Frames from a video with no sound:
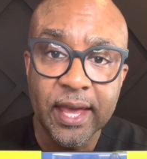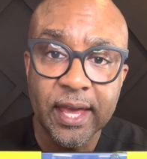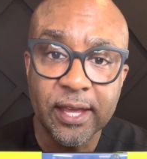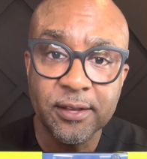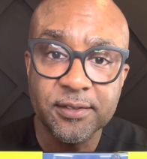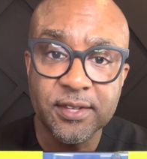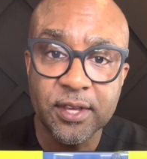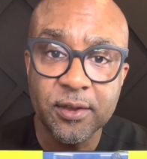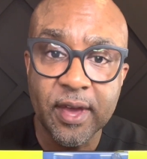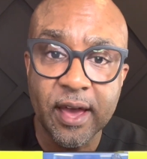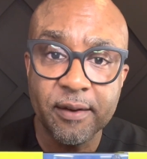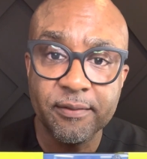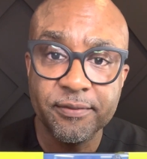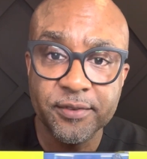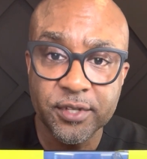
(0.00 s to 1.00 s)
You see you
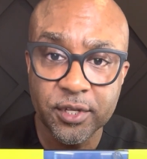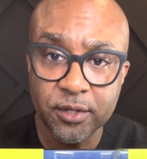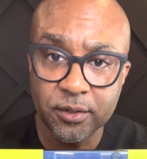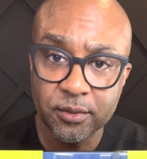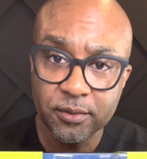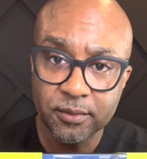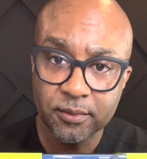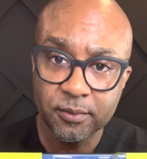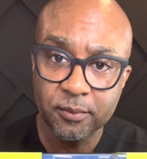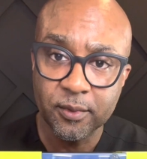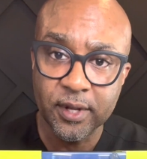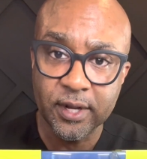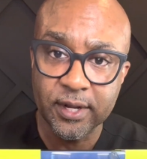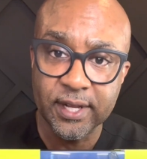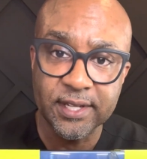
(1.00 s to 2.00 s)
have two,
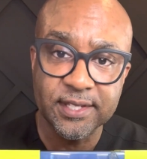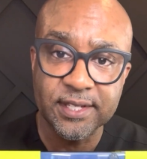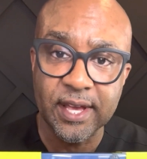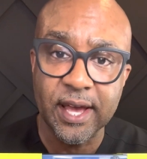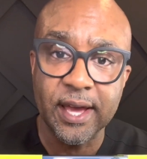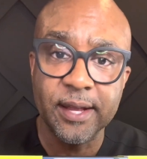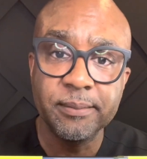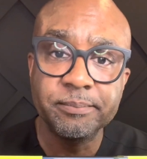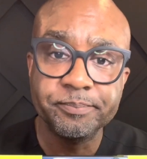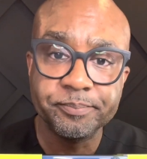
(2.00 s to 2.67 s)
one on each side.